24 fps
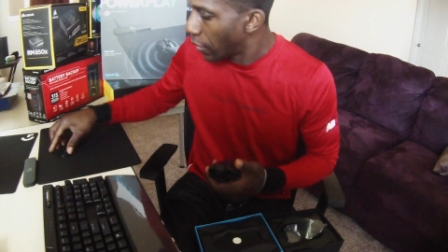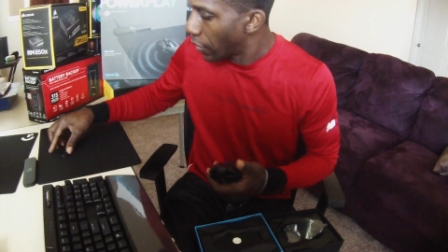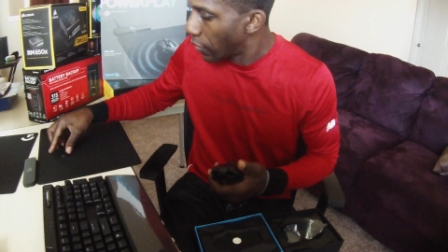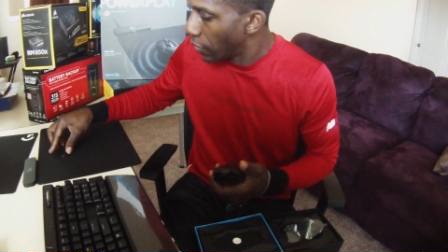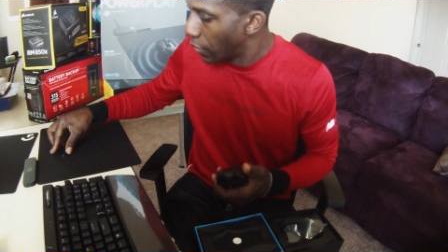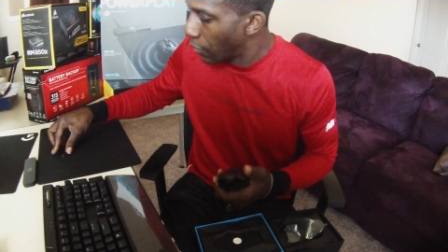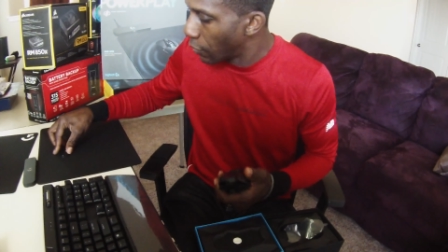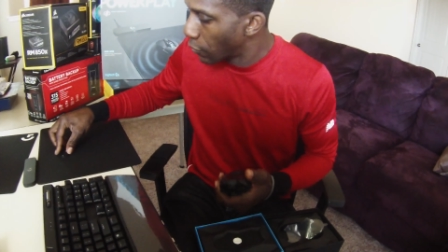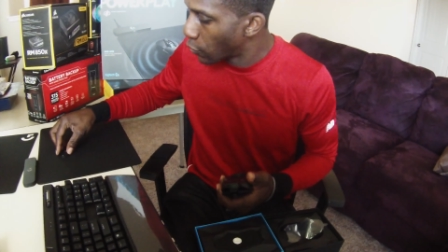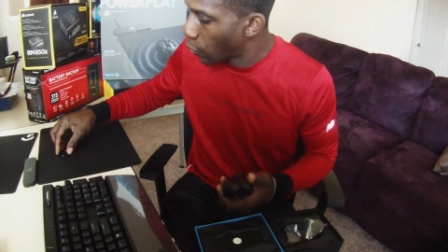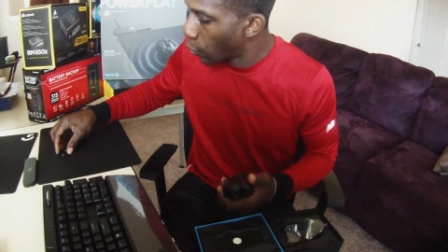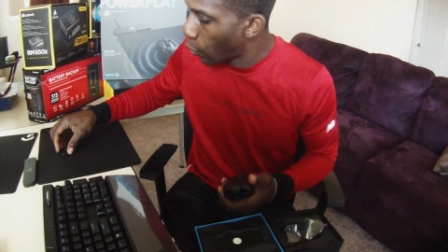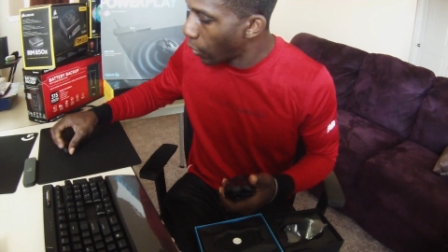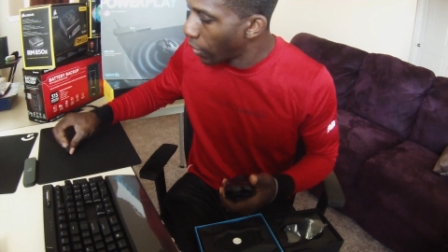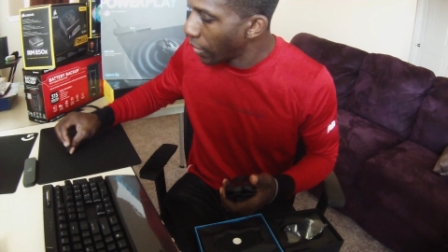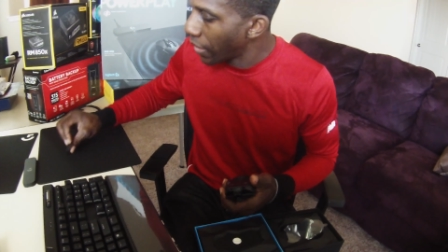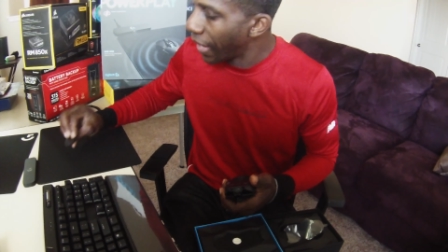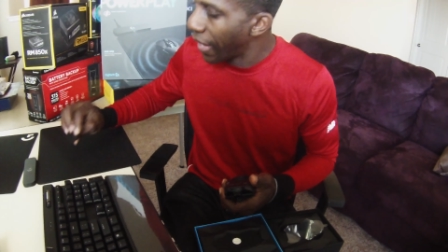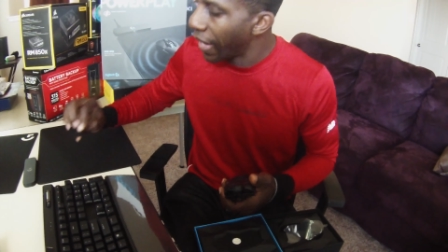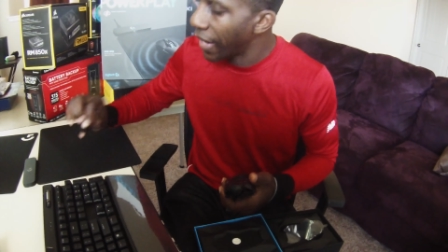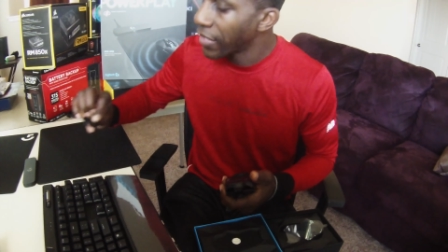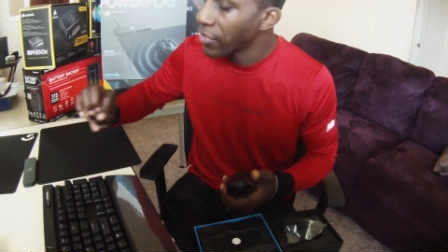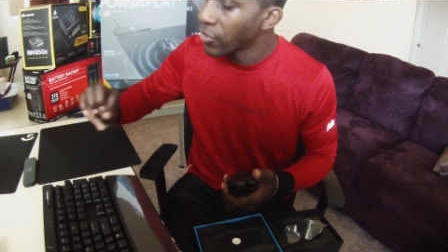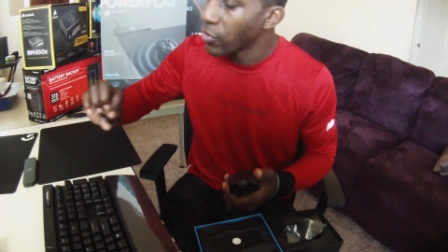there was one that
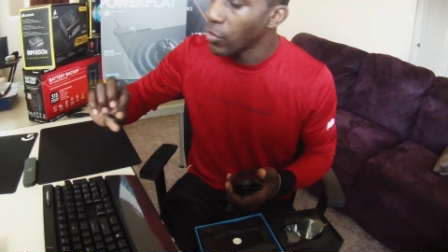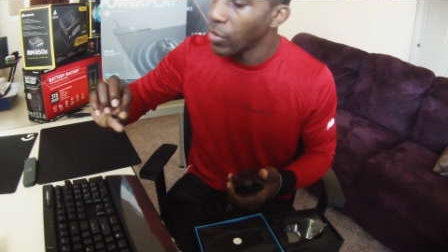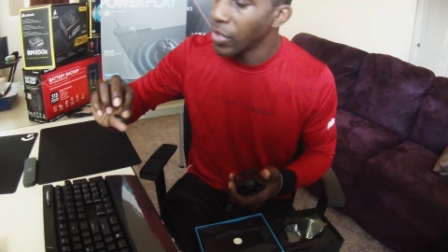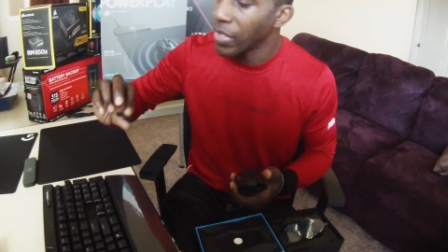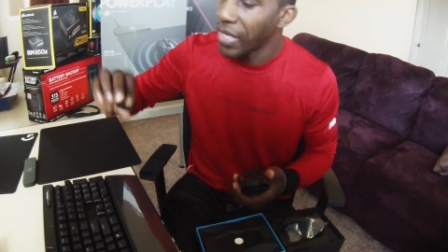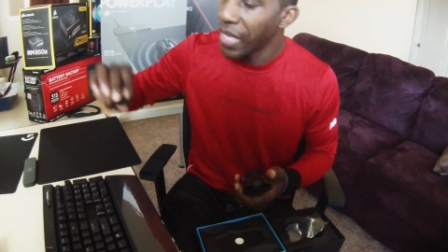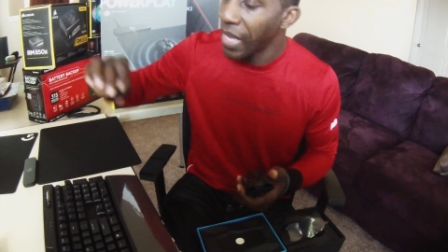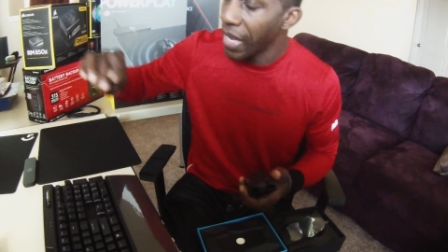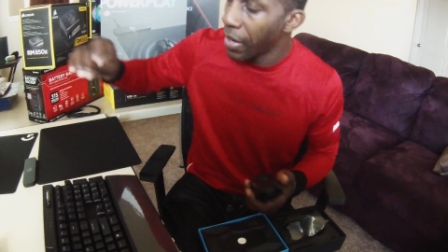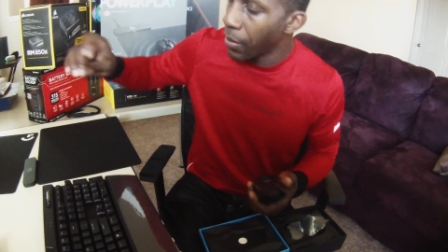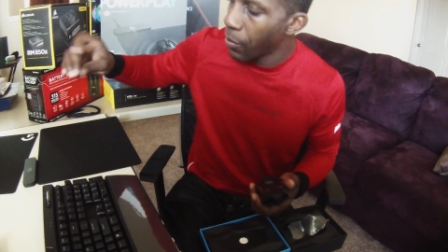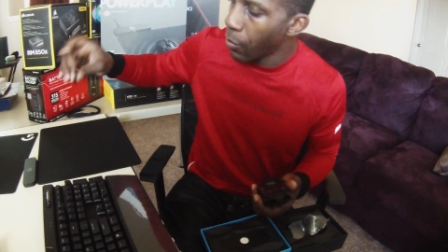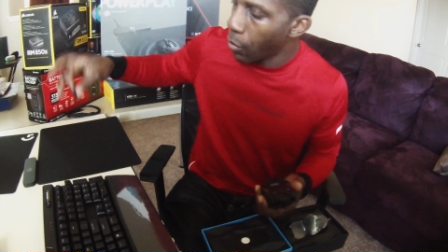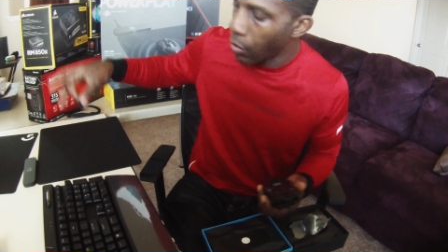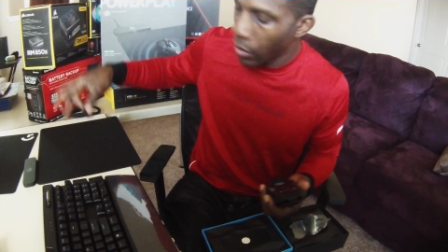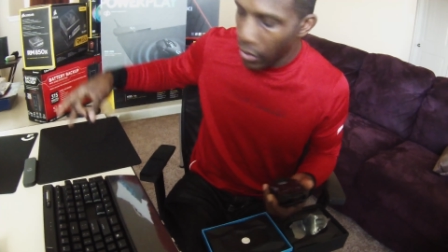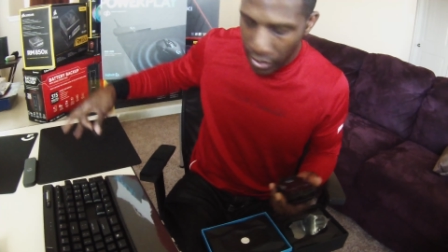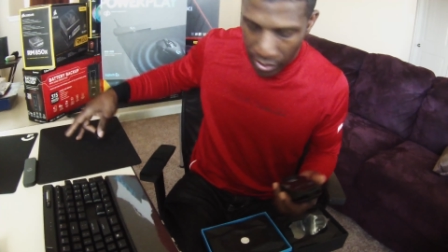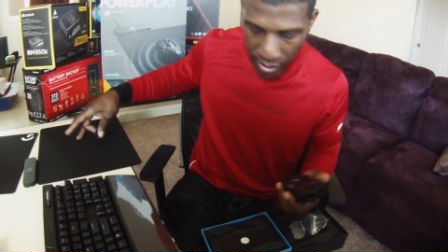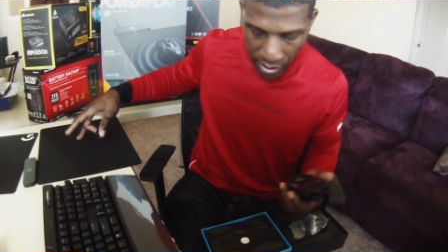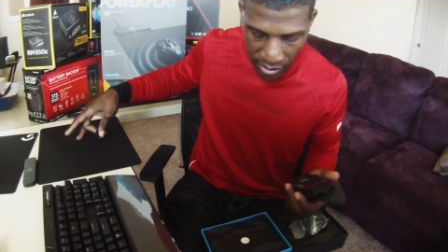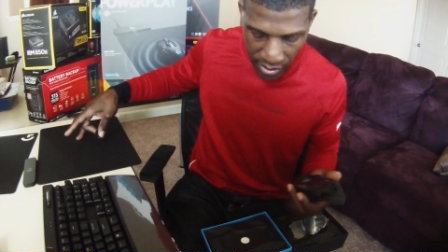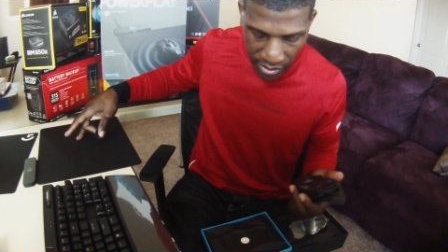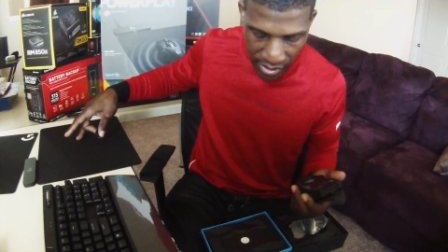actually came on
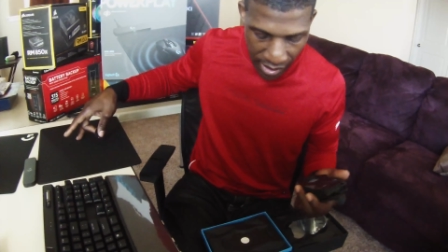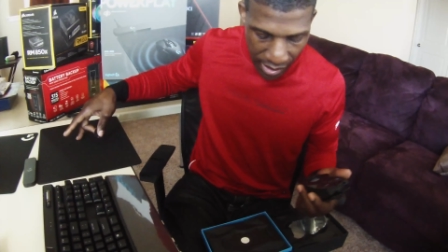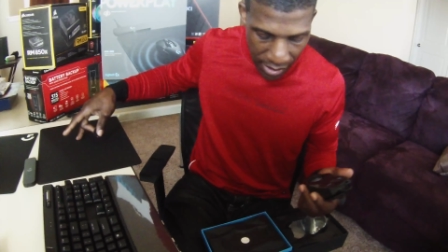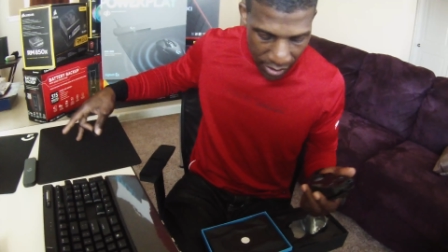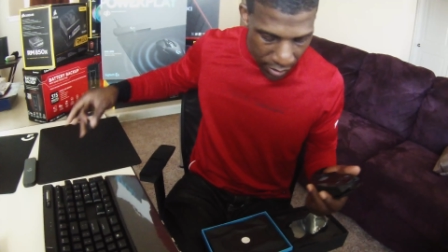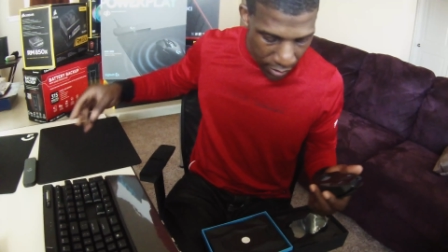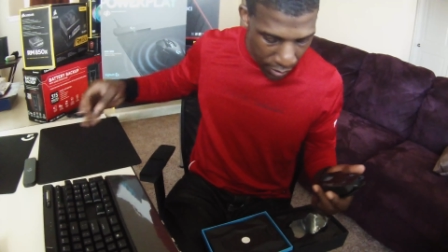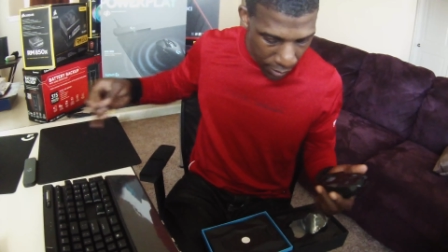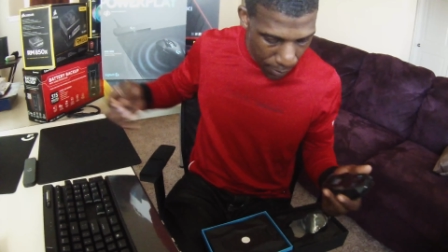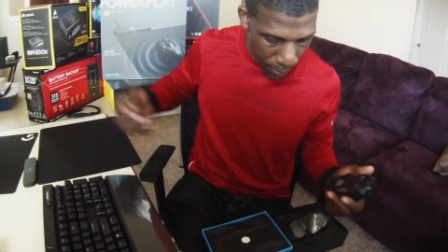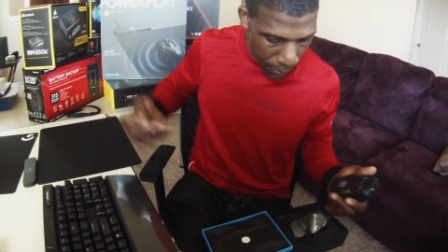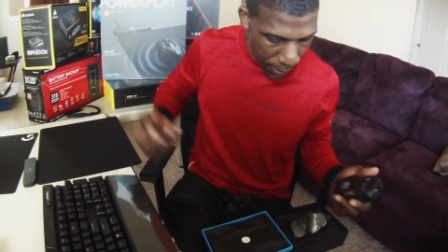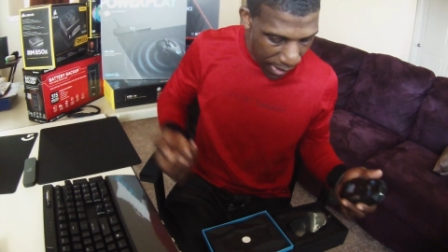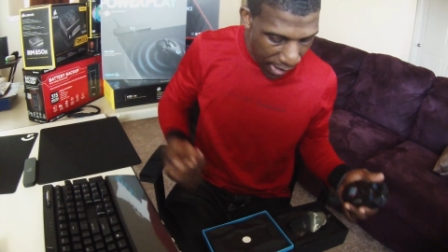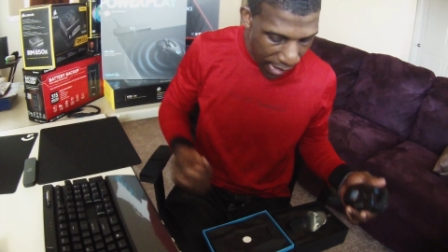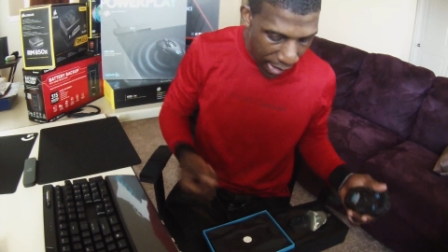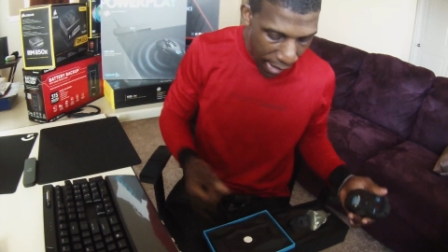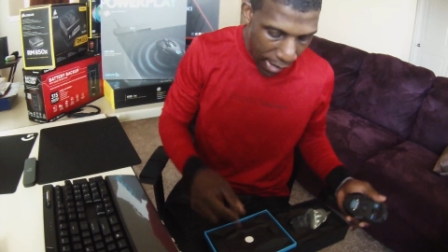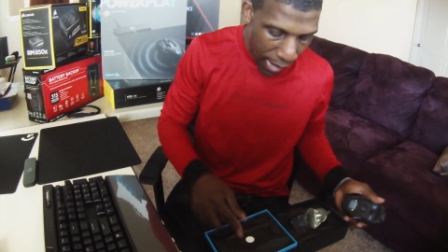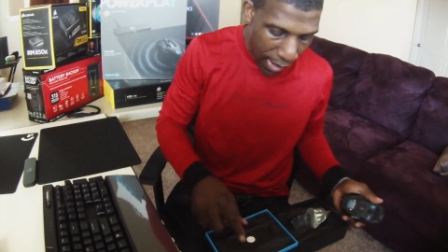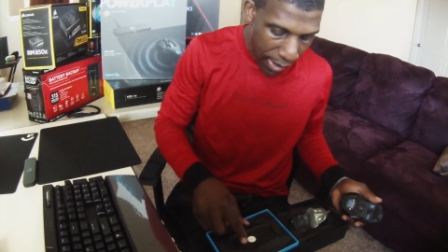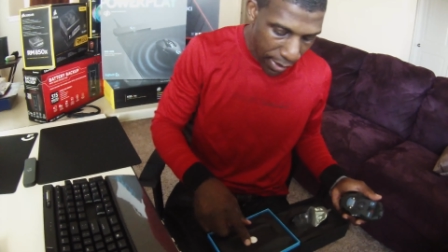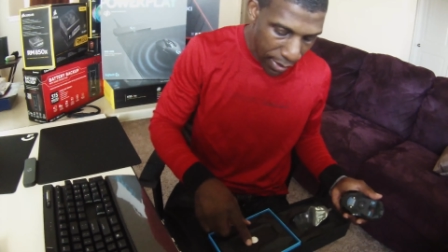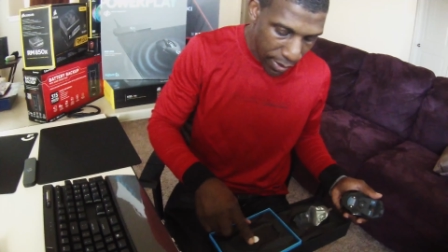the inside of the
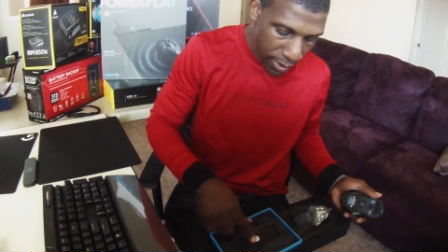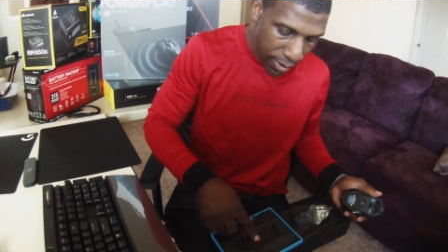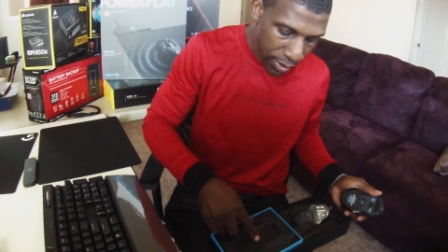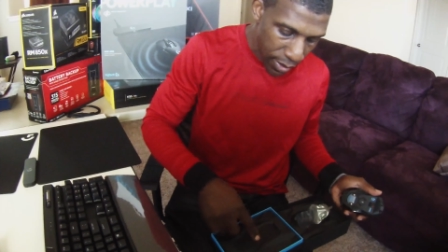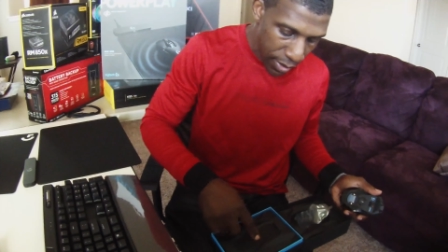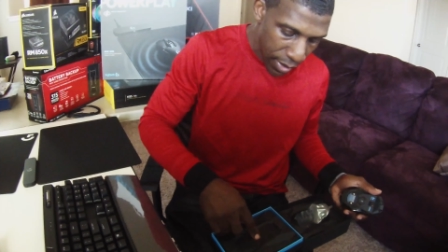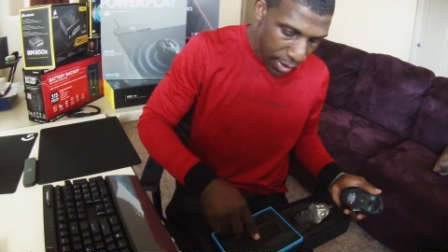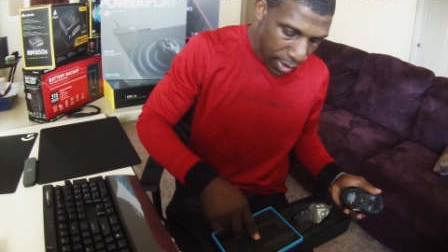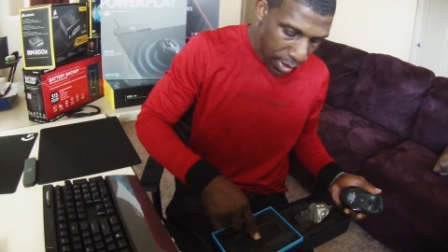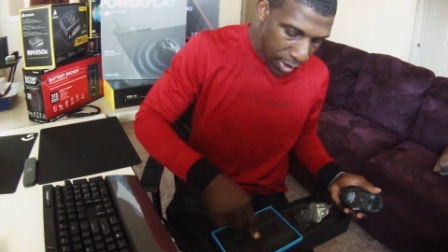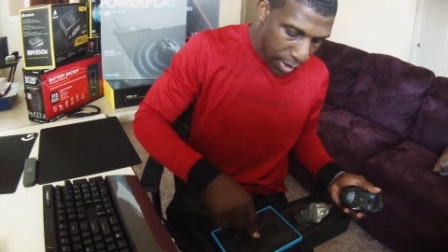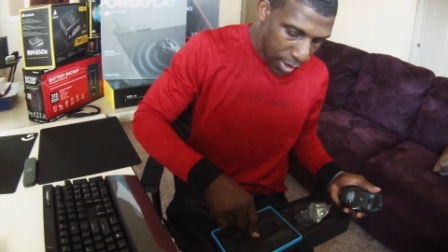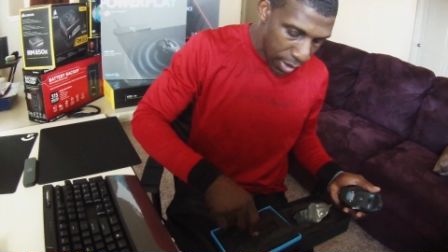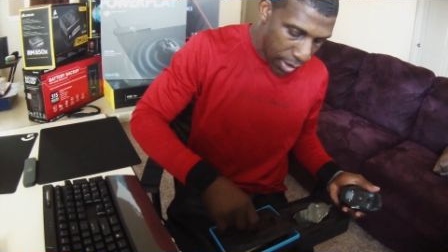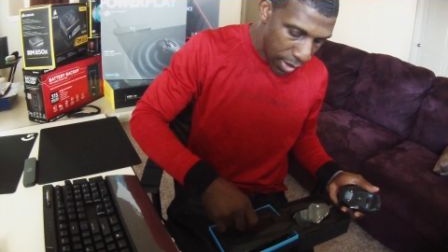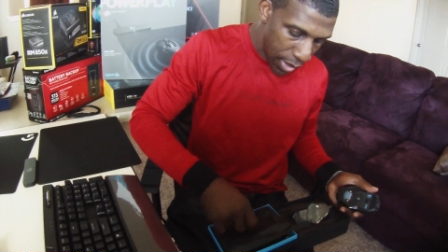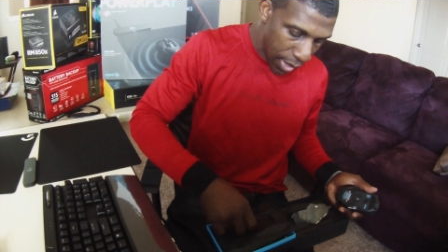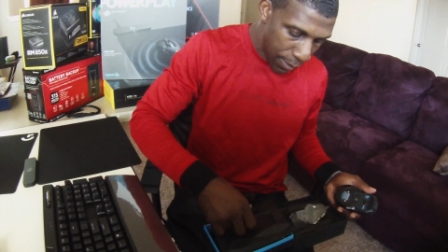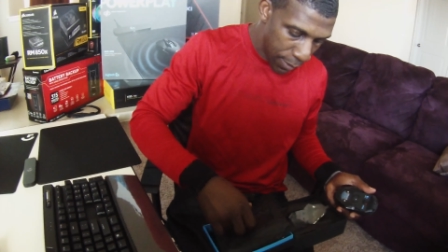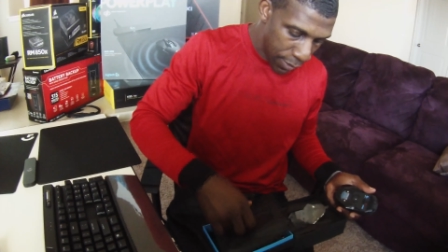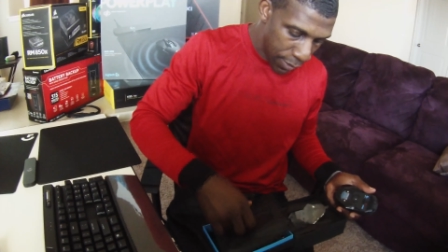pad, and I'm